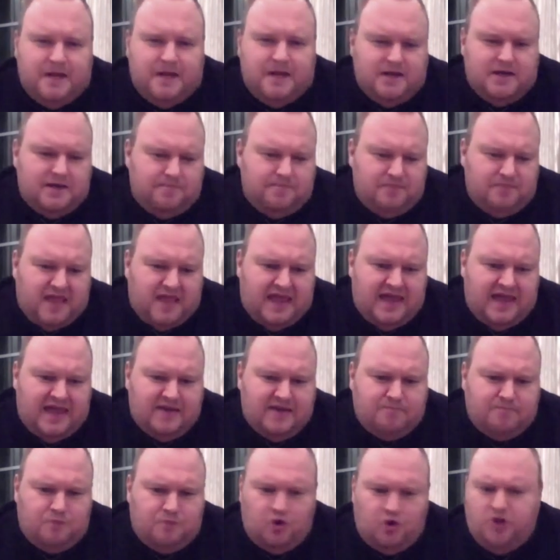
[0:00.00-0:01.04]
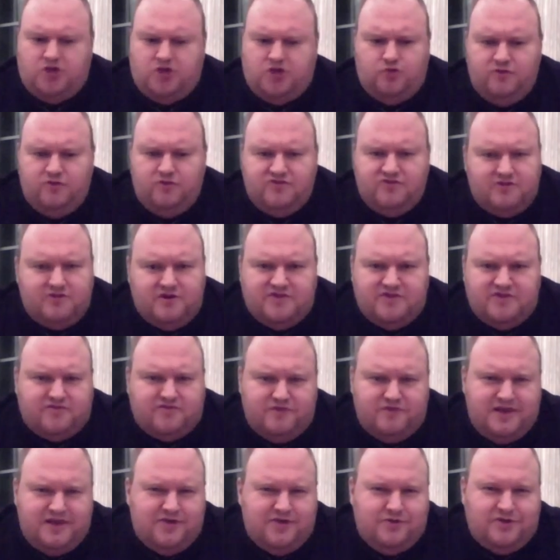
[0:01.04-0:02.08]
And per user,
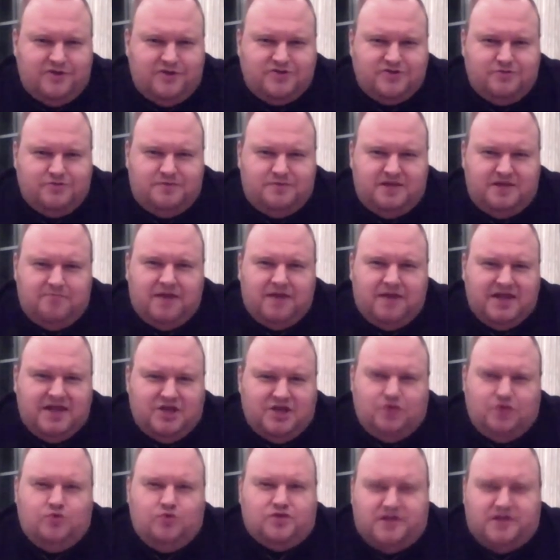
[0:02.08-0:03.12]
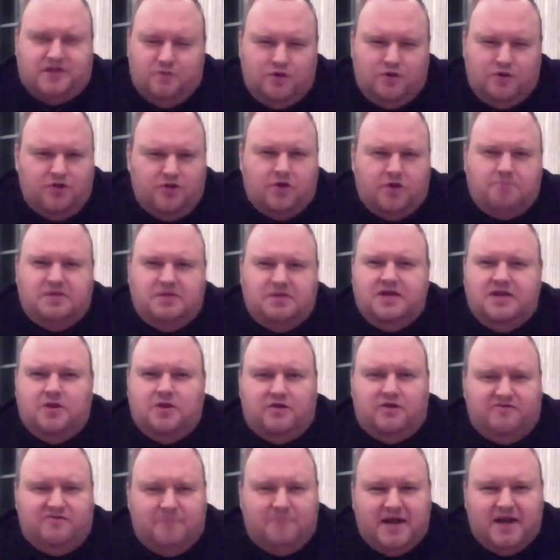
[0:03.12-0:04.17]
it's really going to be minute. There will not be a
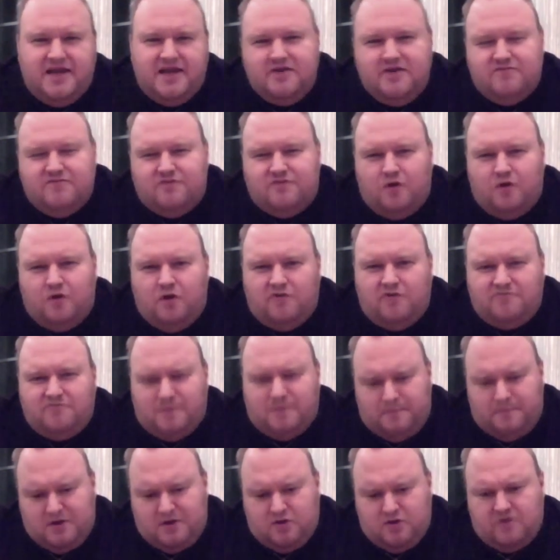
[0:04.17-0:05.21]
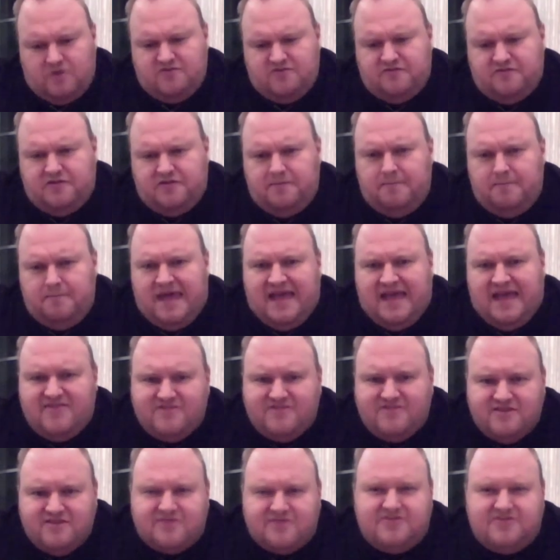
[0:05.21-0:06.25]
lot of money involved, but because of the
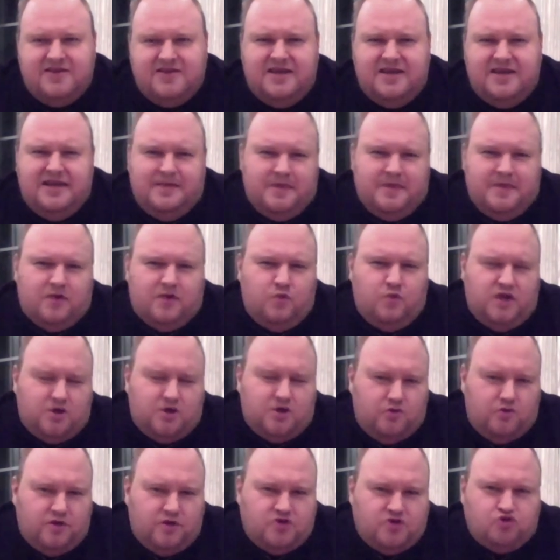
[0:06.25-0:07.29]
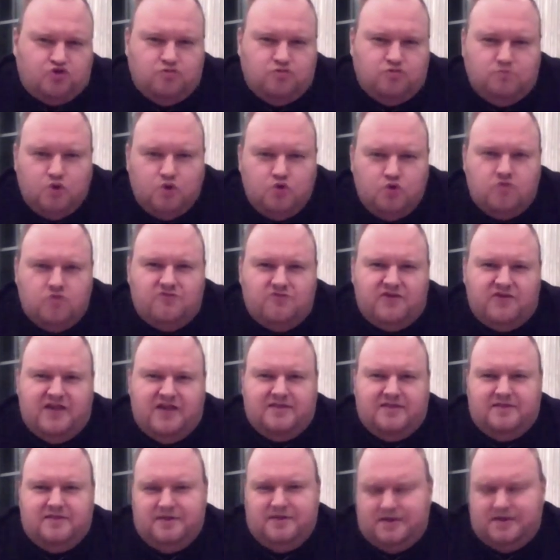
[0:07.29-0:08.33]
masses that we are going to move
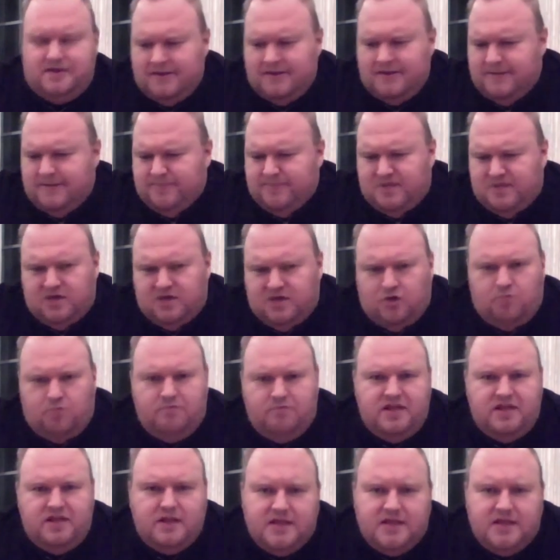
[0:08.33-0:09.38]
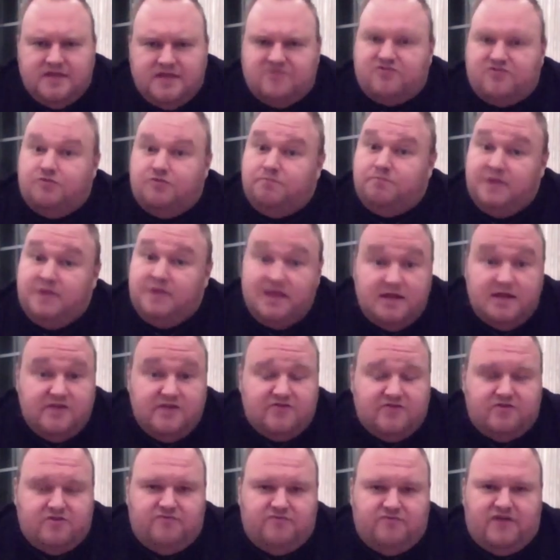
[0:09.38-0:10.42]
and the millions to
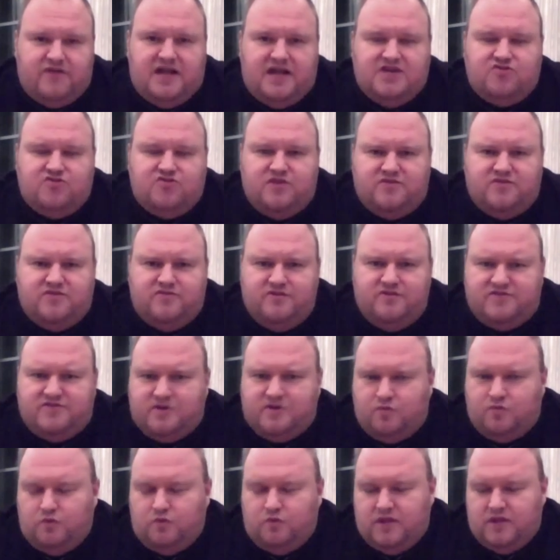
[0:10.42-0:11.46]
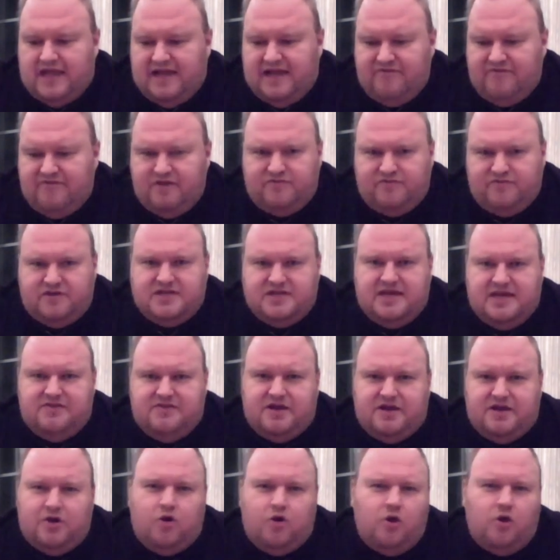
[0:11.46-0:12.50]
billions of file transfers that we will have every day
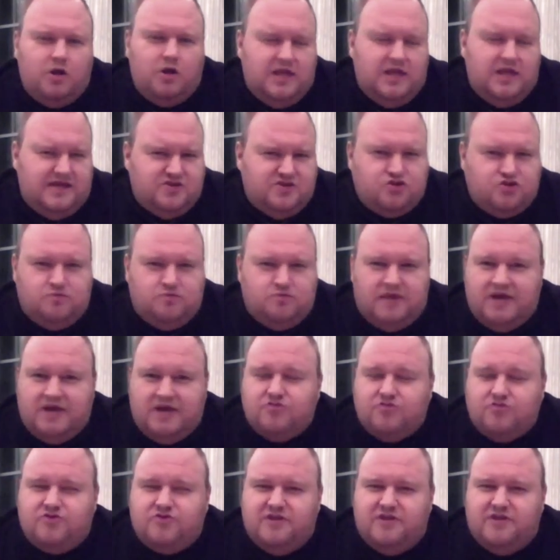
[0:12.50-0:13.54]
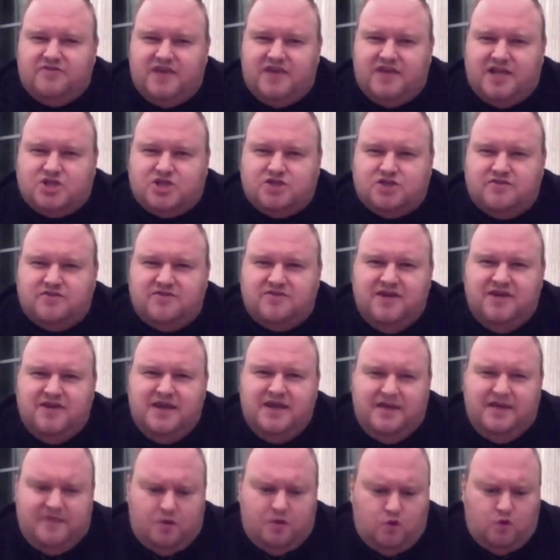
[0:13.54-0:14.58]
that are all linked to
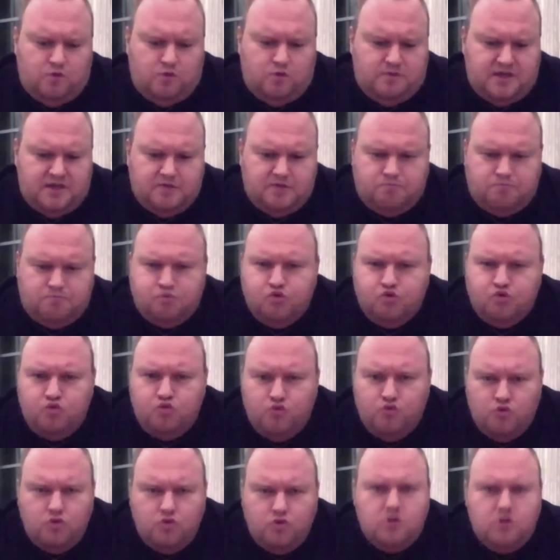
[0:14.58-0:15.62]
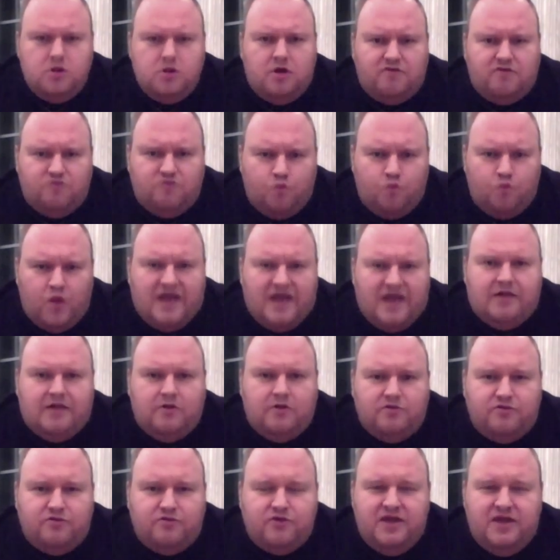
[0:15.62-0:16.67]
microtransactions, there will be a pool of
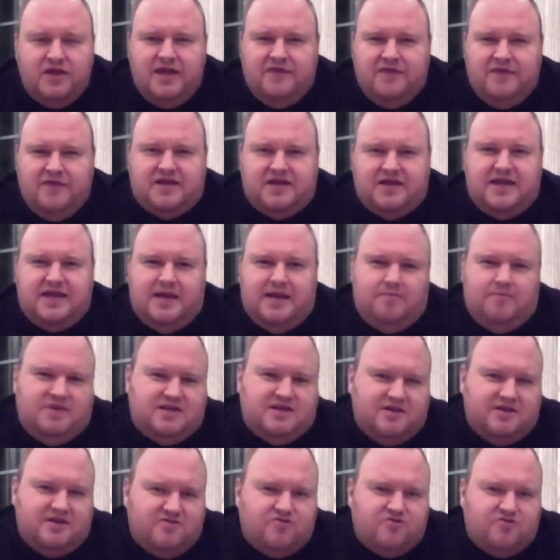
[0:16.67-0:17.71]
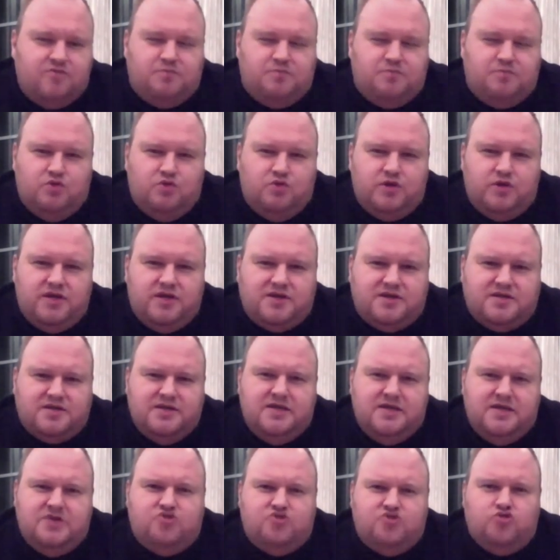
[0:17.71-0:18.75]
wealth that can be distributed
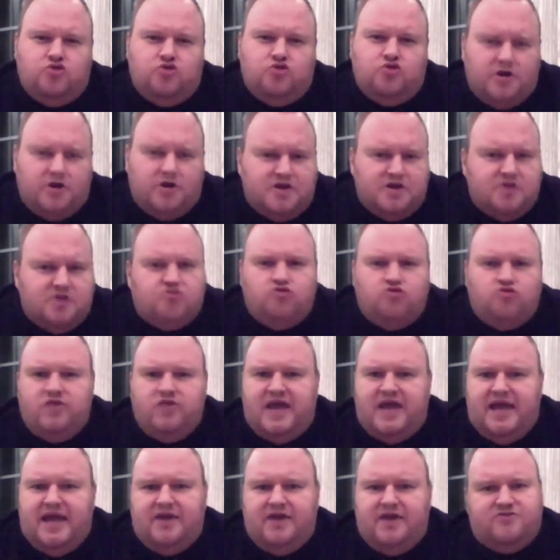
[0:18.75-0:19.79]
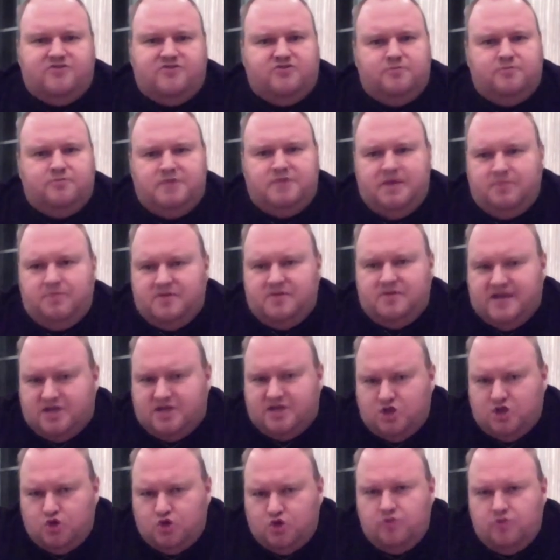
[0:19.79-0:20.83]
to content creators, to people that
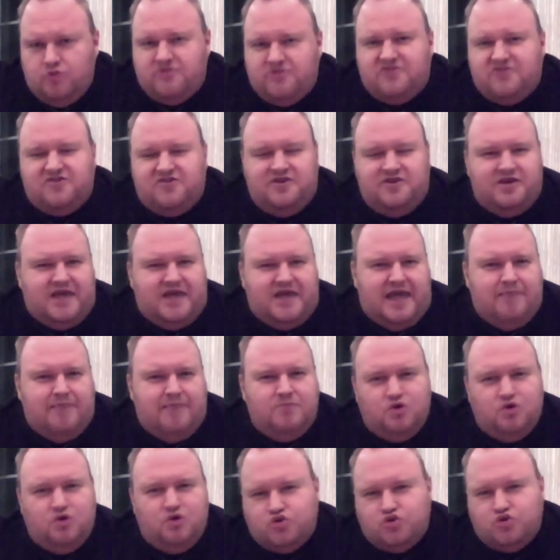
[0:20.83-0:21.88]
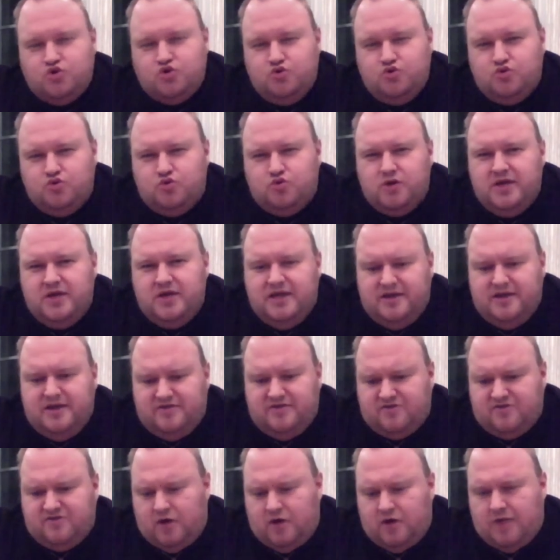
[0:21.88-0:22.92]
use MU2.
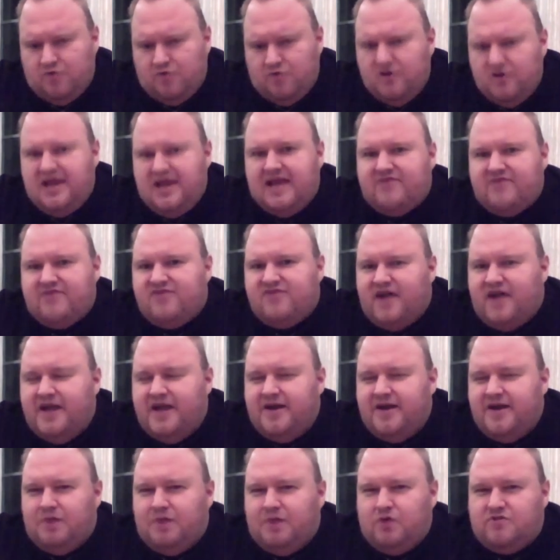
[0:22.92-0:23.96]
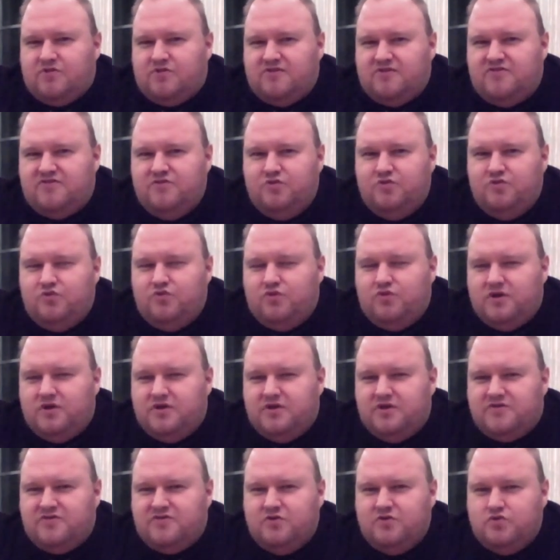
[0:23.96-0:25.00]
So I'm really excited about this new
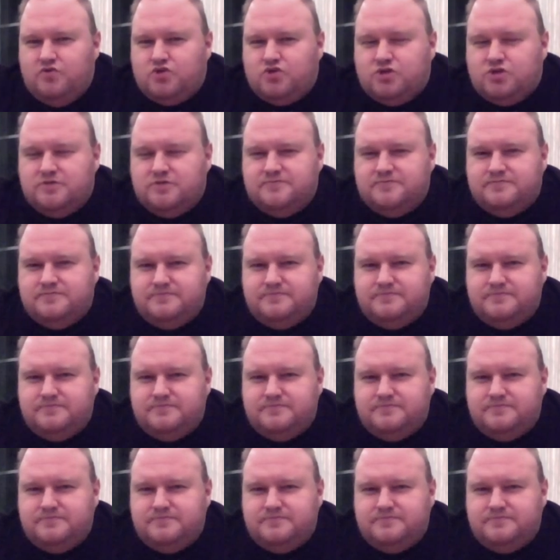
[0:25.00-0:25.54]
solution.